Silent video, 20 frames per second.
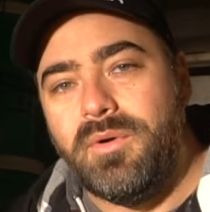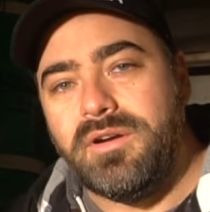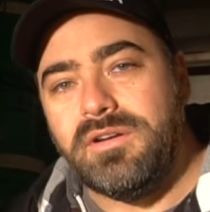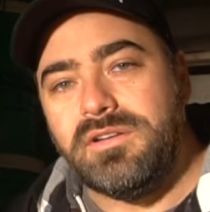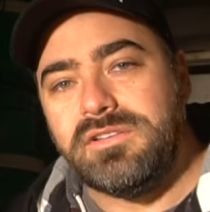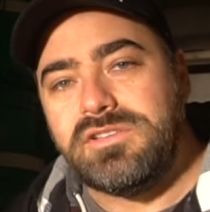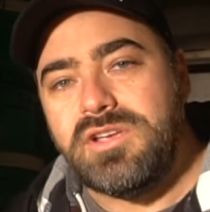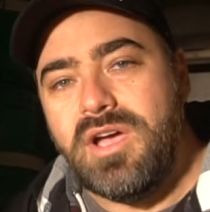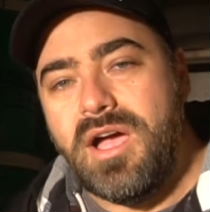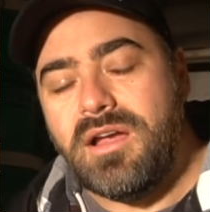
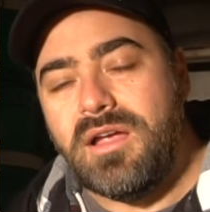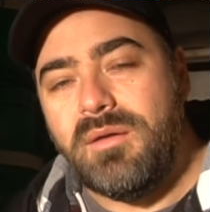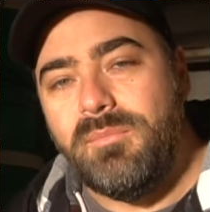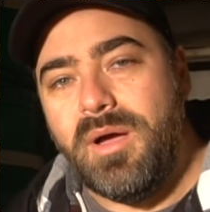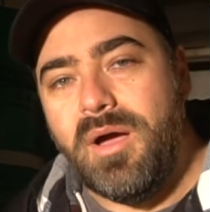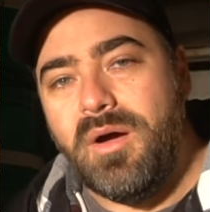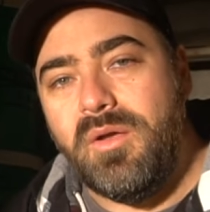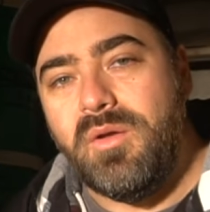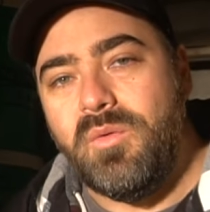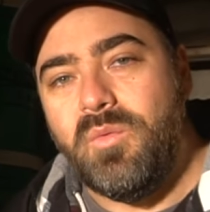gonna talk
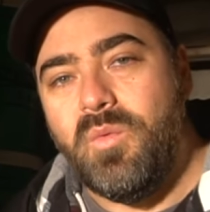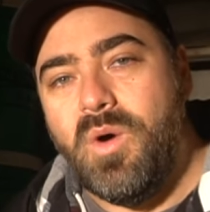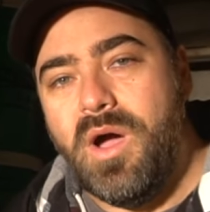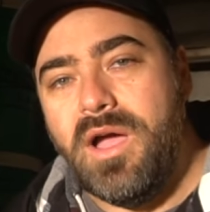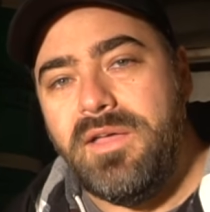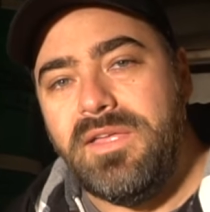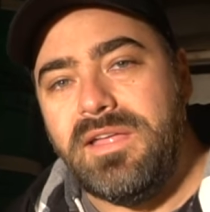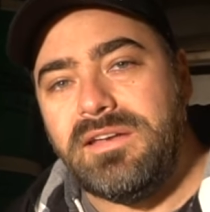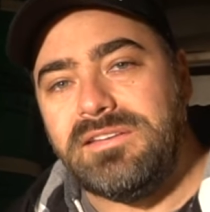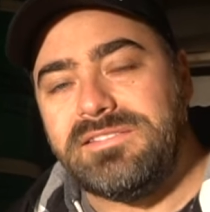about
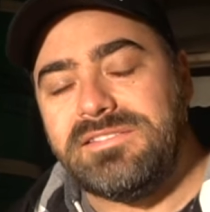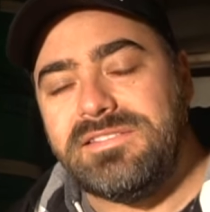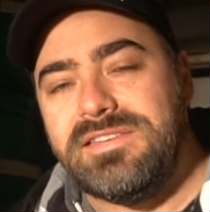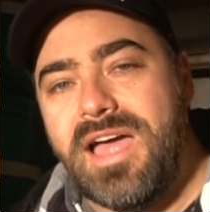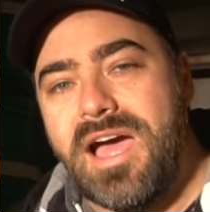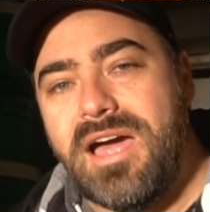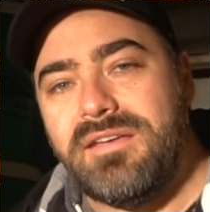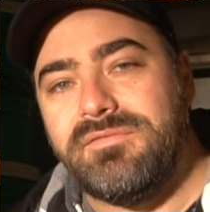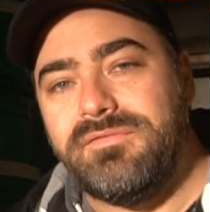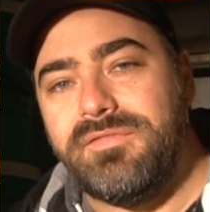why that is
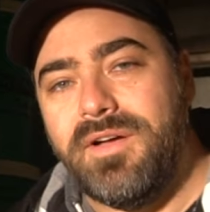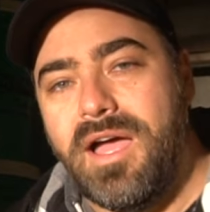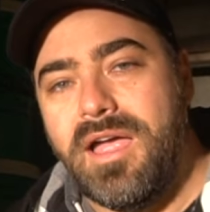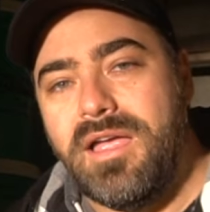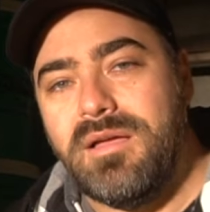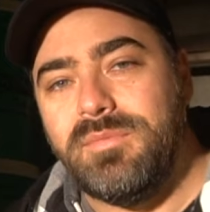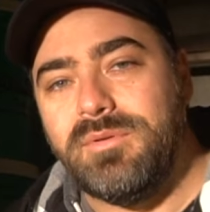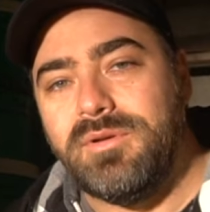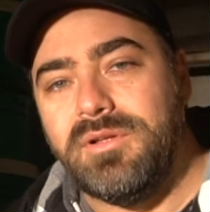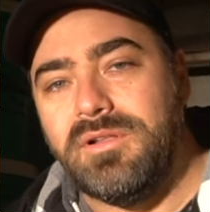not
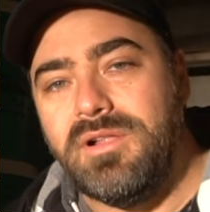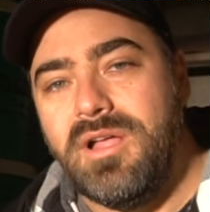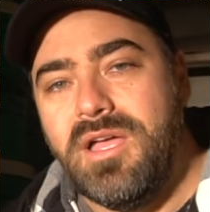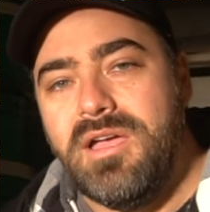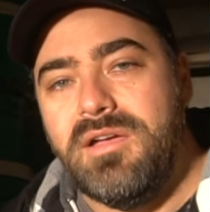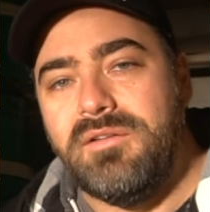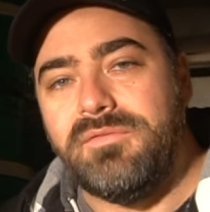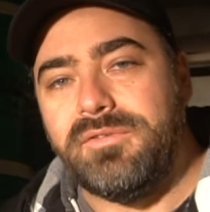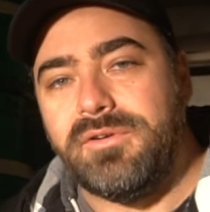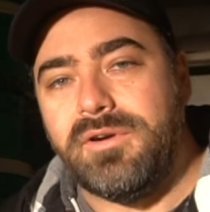viable
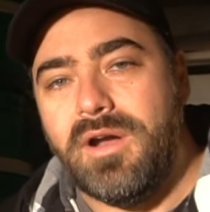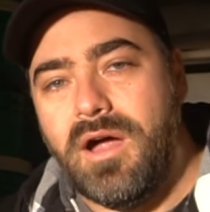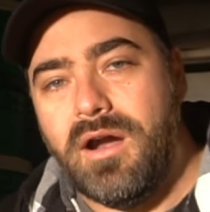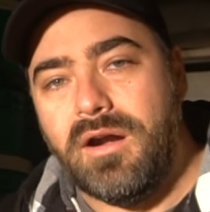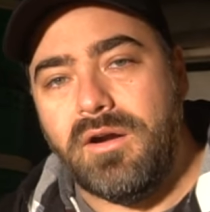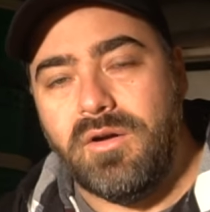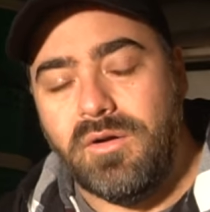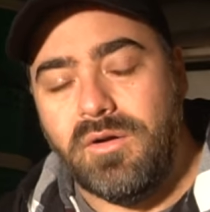for our